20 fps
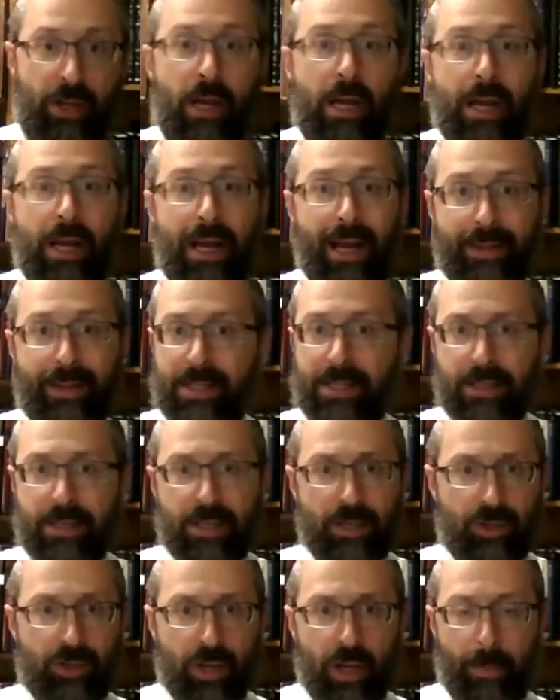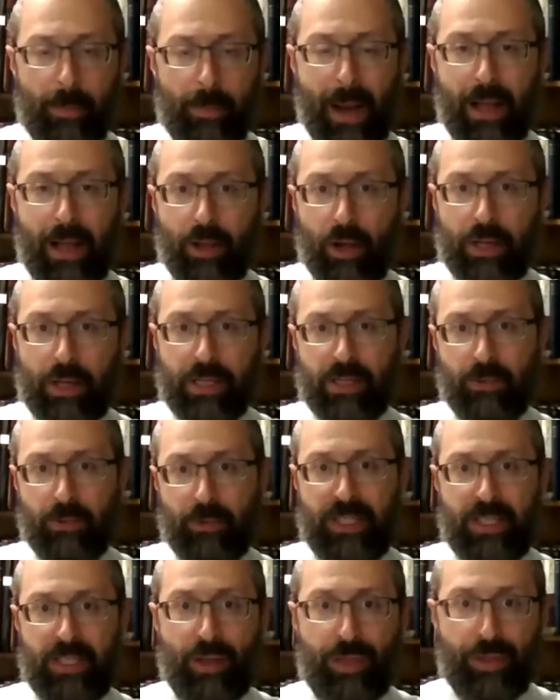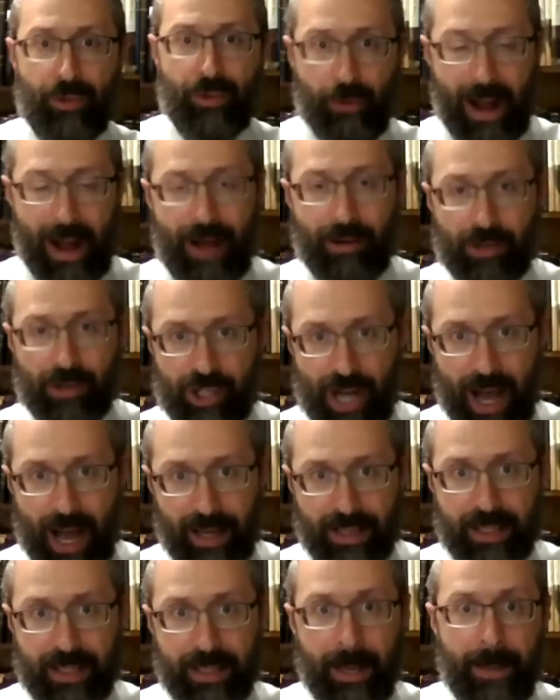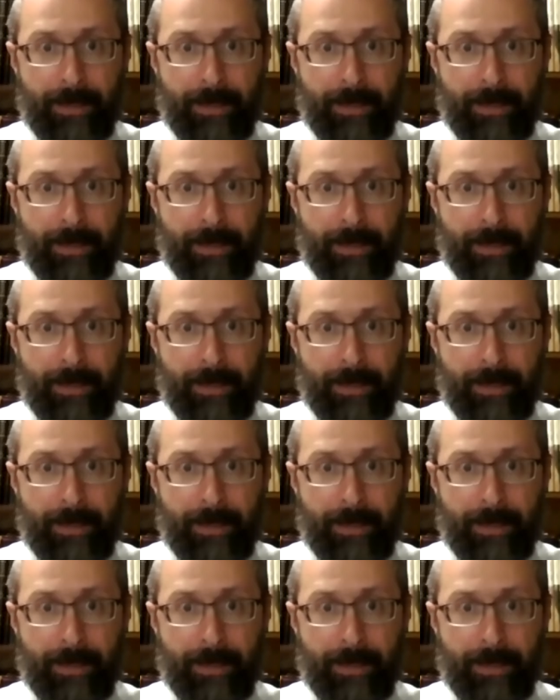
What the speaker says: And this is a machlokas that we see throughout Shas.